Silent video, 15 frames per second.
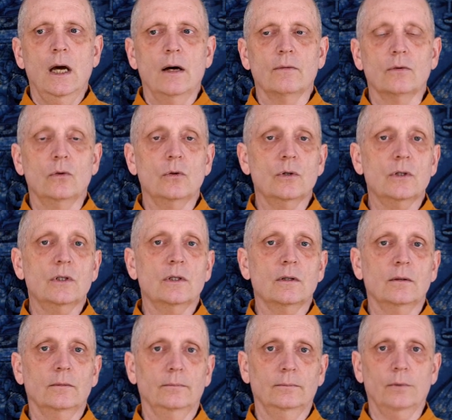Of
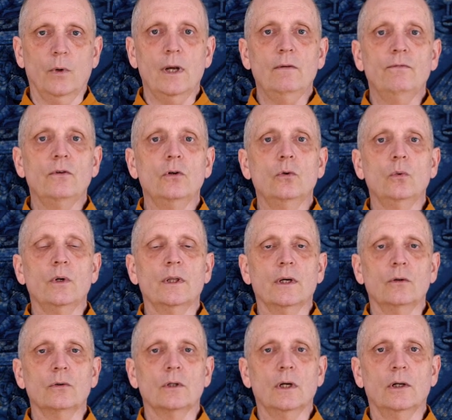course, right view
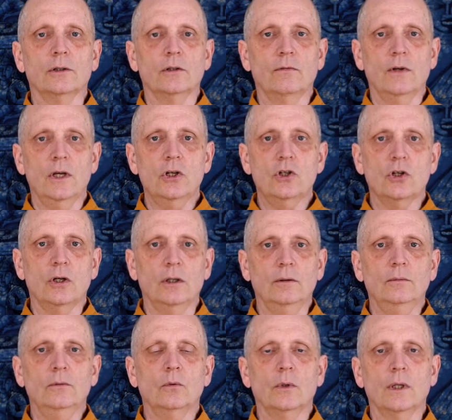without
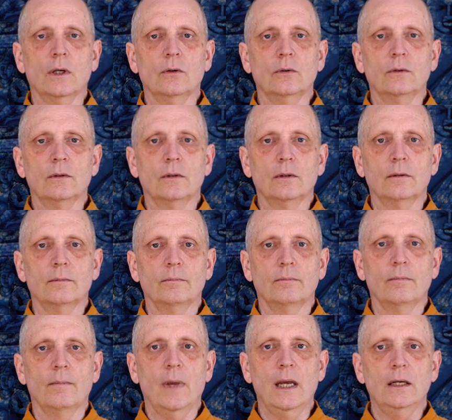cultivation, without
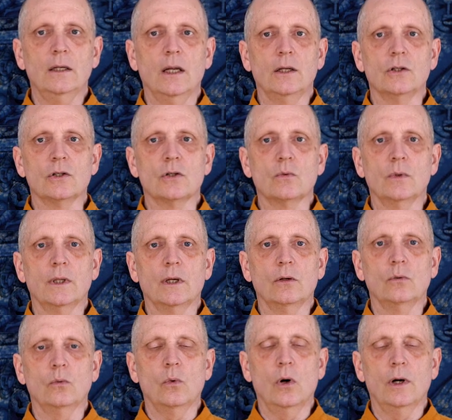maintenance,
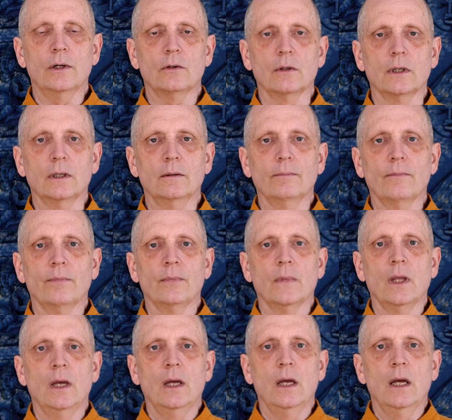without watering,
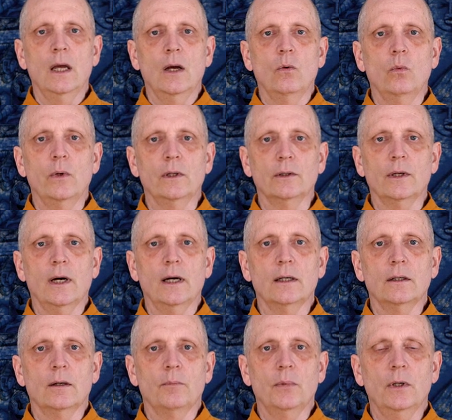will
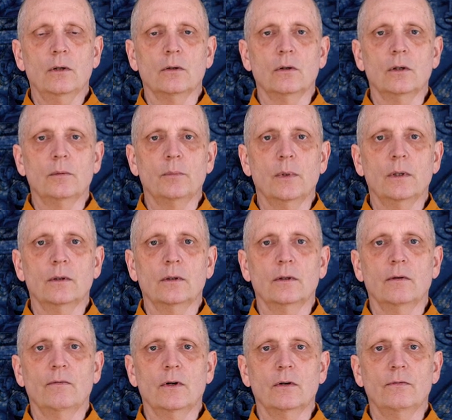not appear or appear
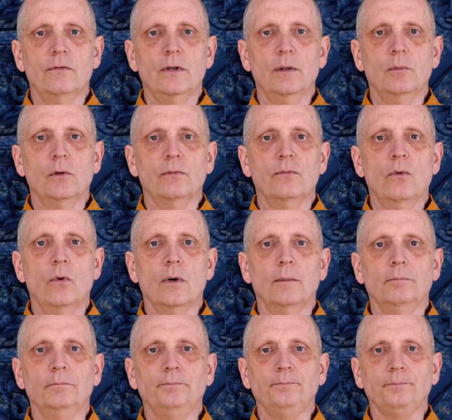in a very feeble form.